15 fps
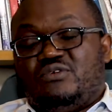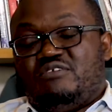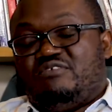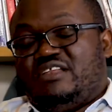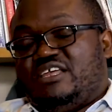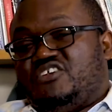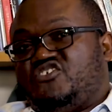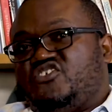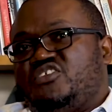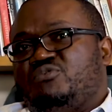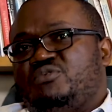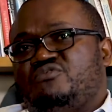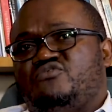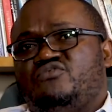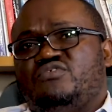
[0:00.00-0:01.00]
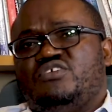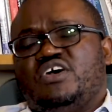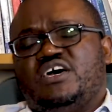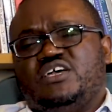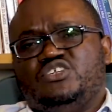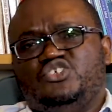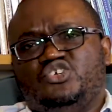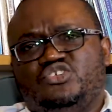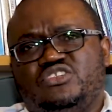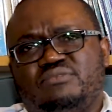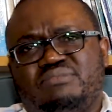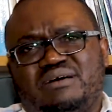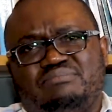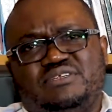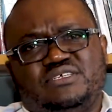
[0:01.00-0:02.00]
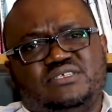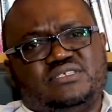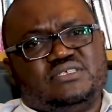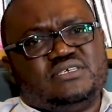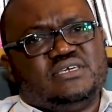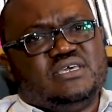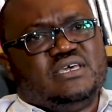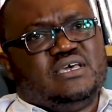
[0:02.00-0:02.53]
Revelation with John the Baptist,